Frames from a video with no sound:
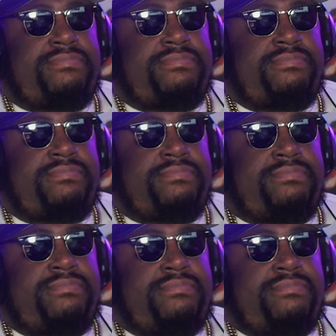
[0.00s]

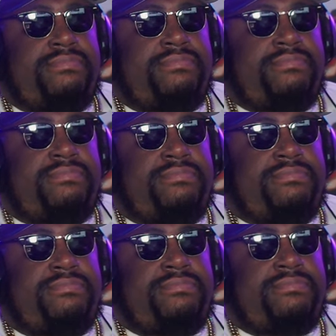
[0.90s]

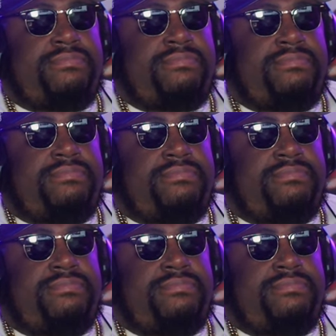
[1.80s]

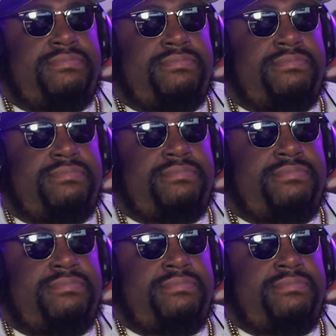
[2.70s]
No words are spoken by the person on screen.